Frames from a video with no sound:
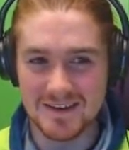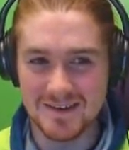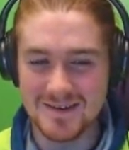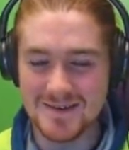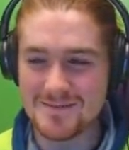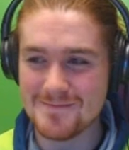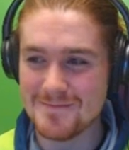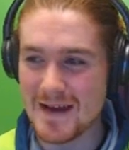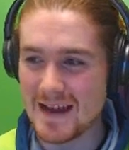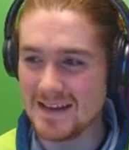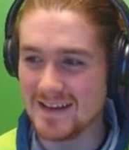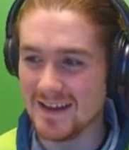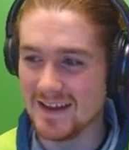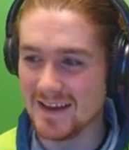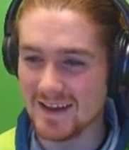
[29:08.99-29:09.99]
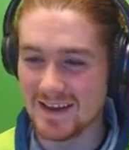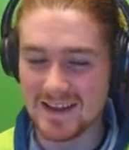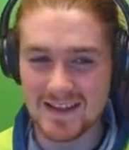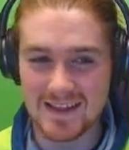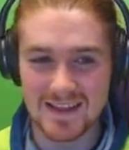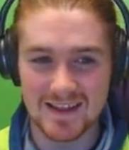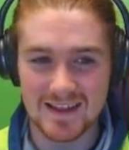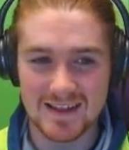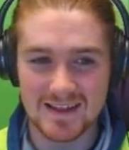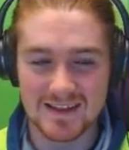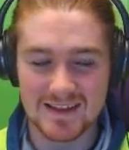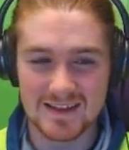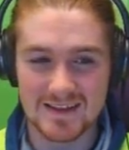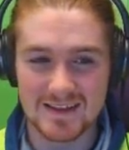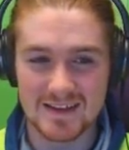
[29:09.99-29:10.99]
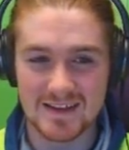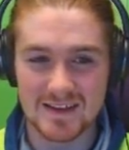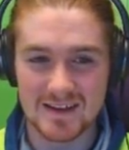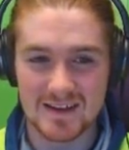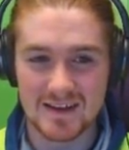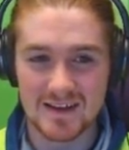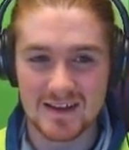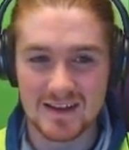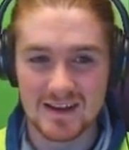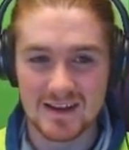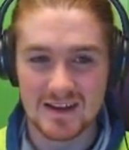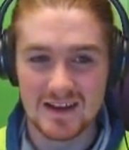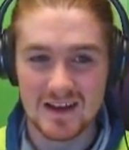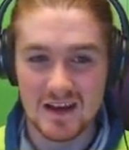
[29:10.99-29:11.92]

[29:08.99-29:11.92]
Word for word: Too much. Baby, look, we need a car. in trouble.